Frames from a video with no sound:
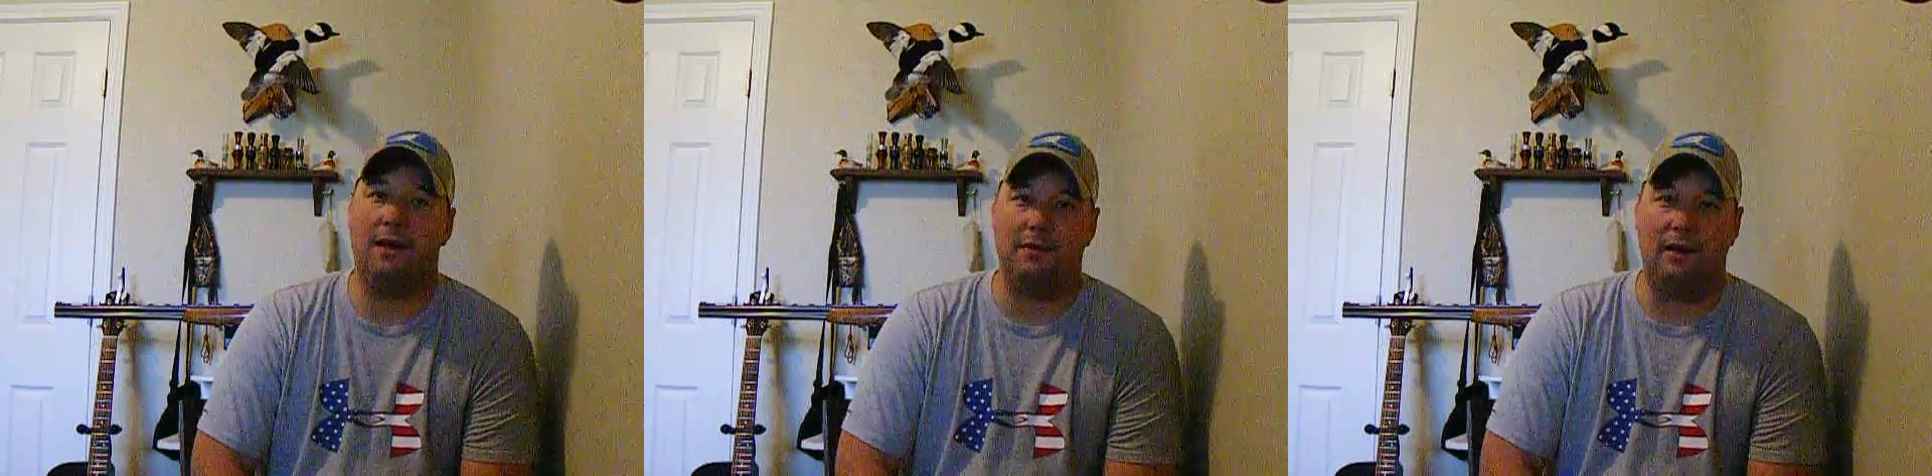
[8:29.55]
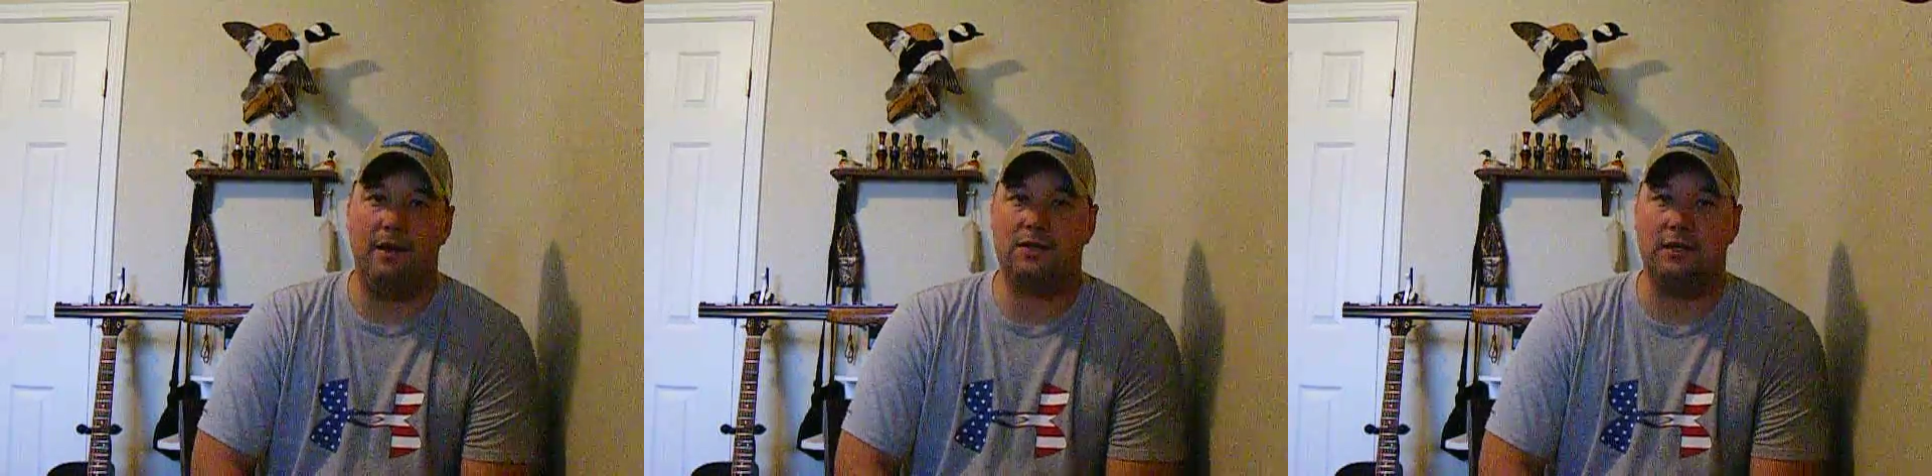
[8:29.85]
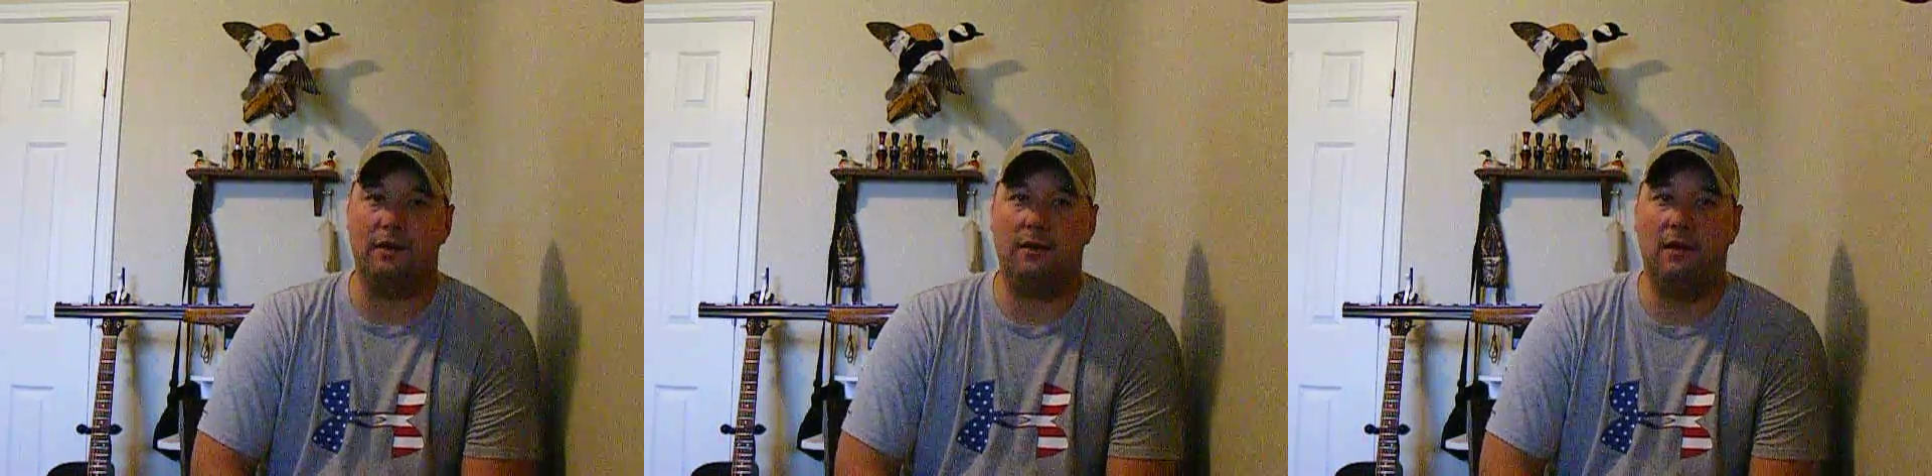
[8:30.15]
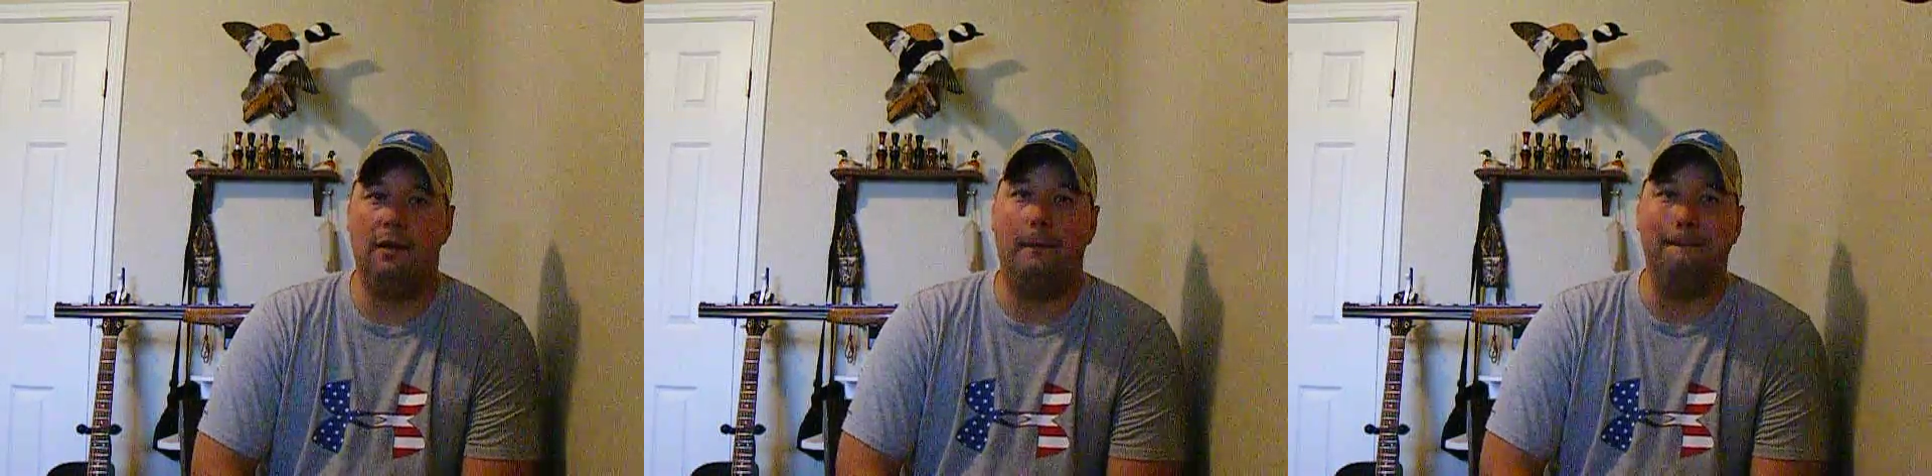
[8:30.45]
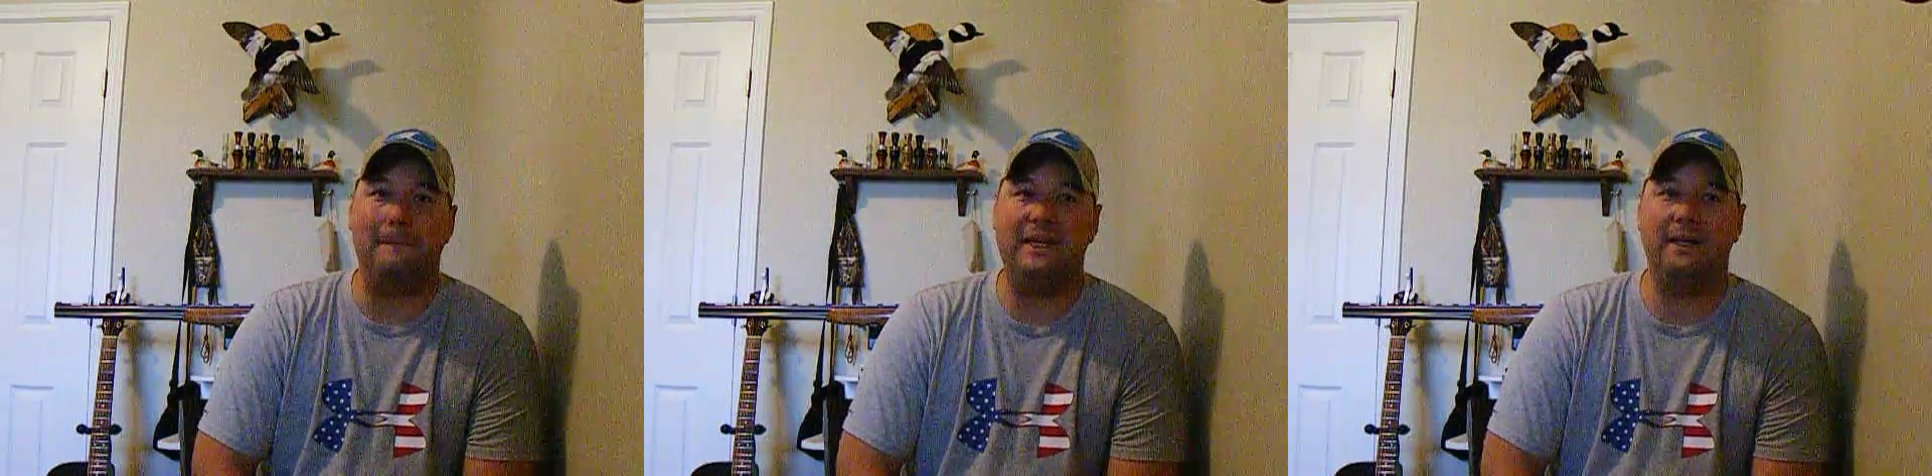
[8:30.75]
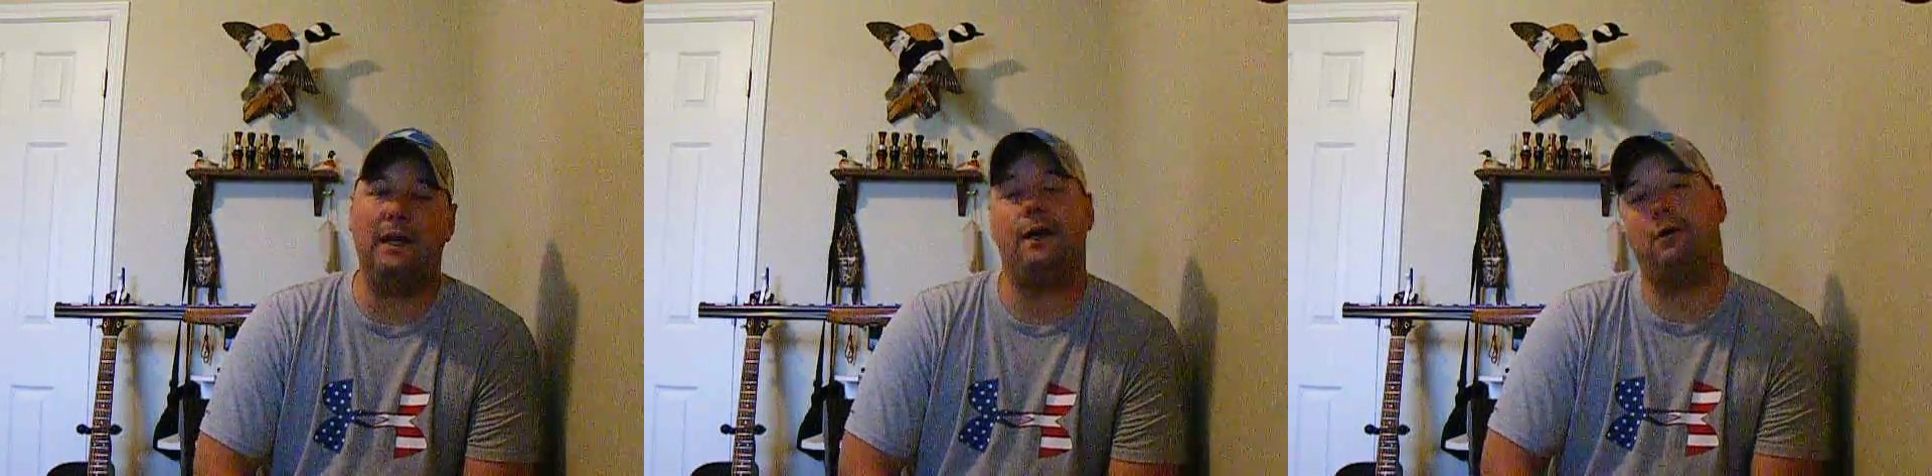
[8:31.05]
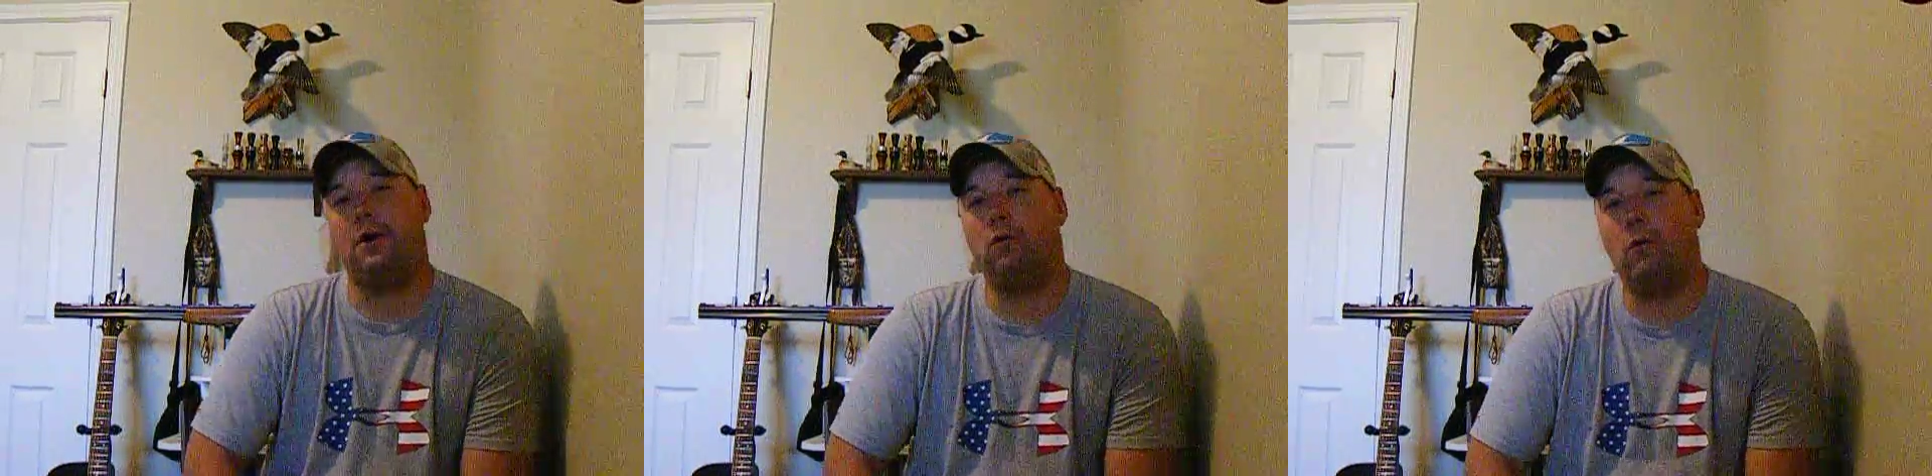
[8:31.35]
ammunition being a
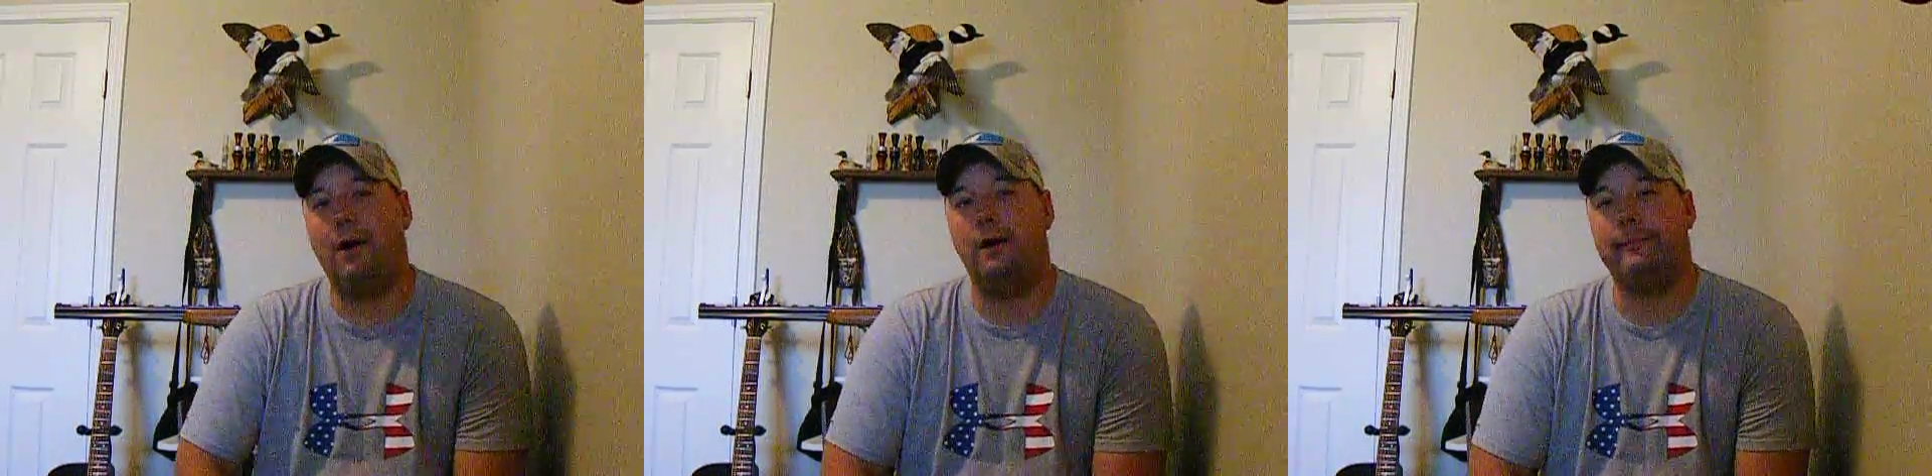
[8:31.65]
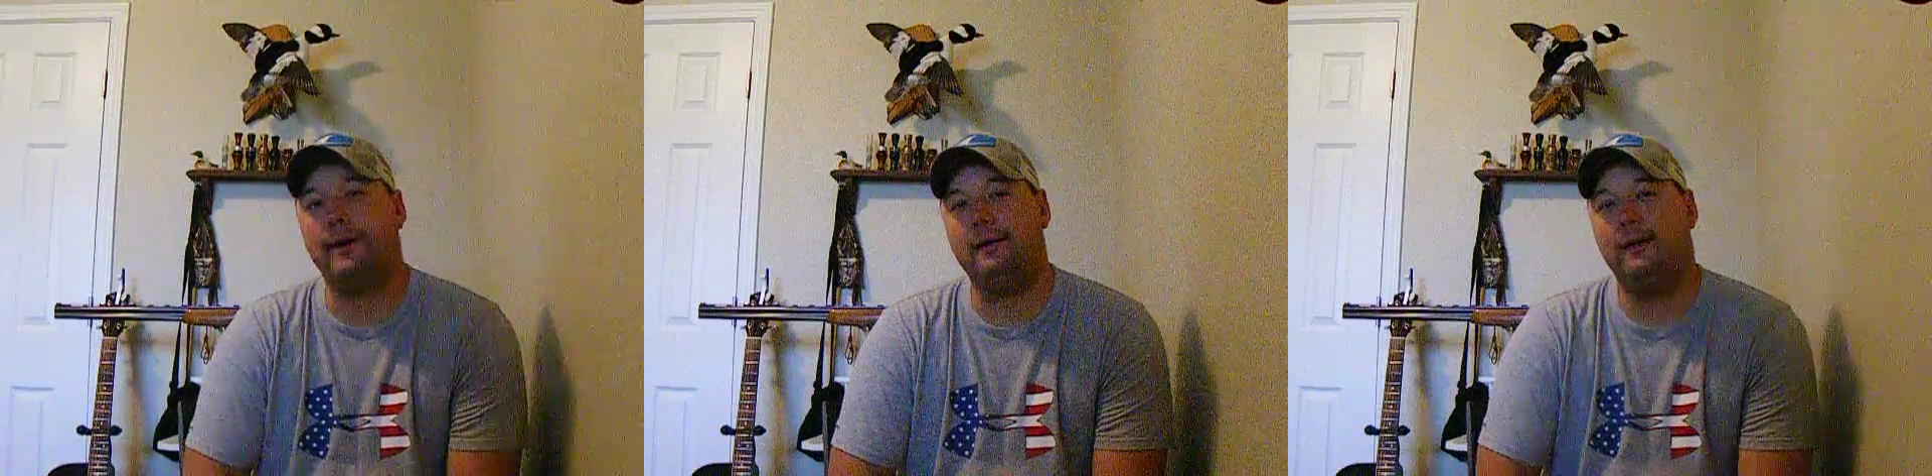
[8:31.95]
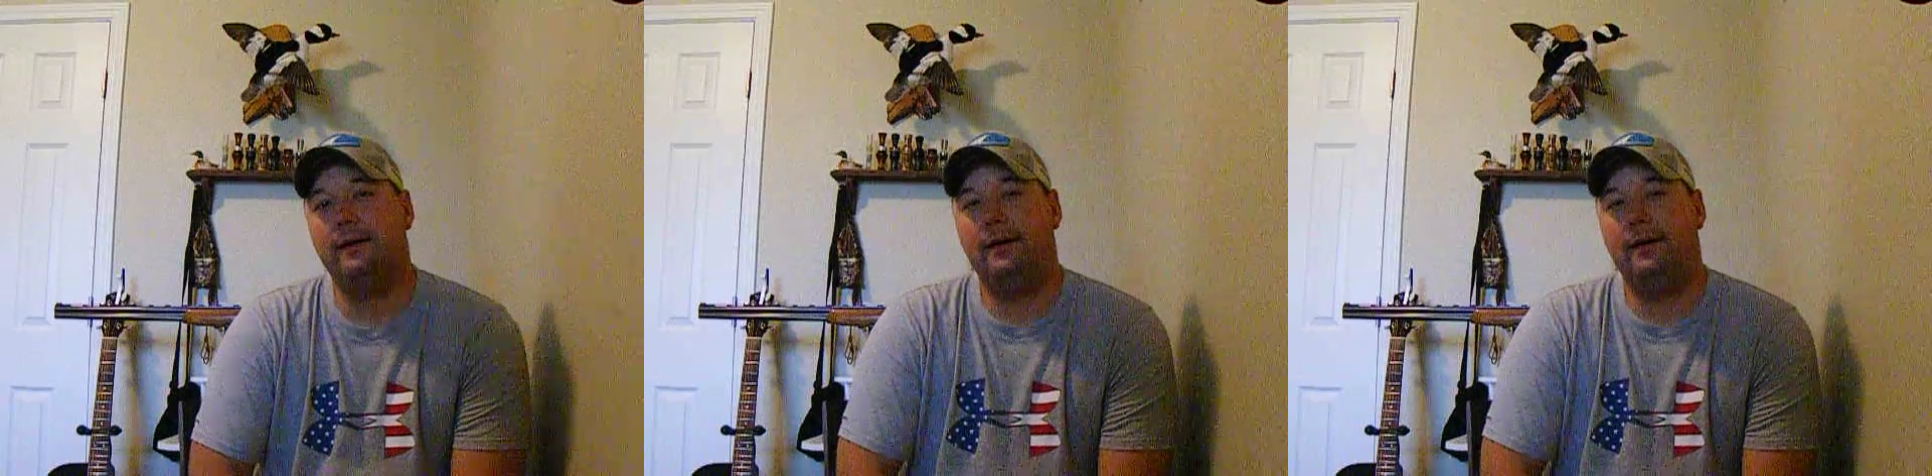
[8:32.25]
requirement.